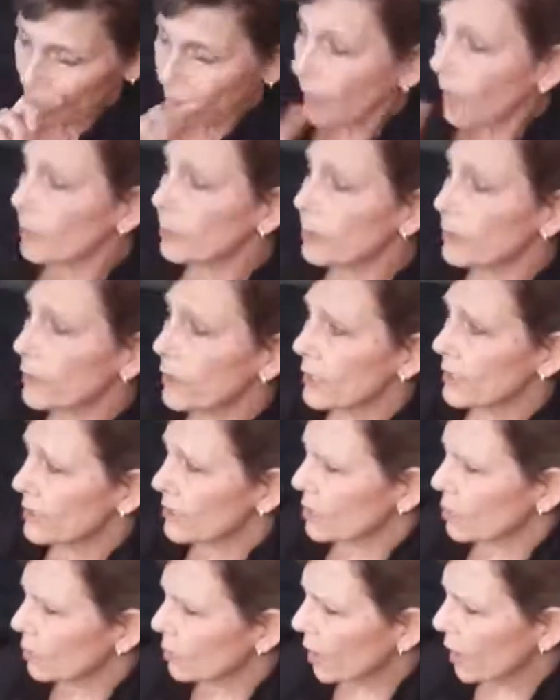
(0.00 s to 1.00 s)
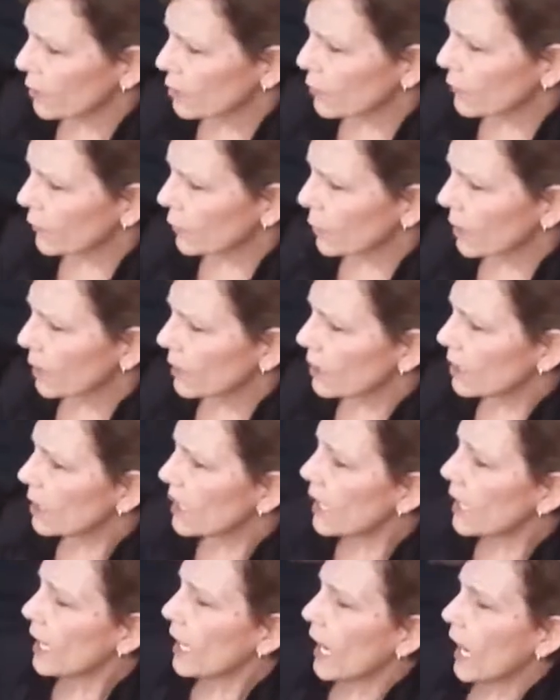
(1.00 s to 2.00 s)
a couple of things to watch for.
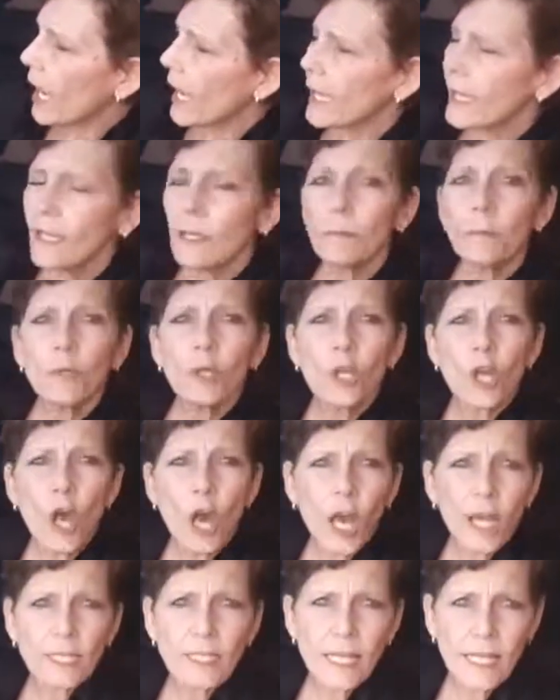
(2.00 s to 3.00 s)
I am not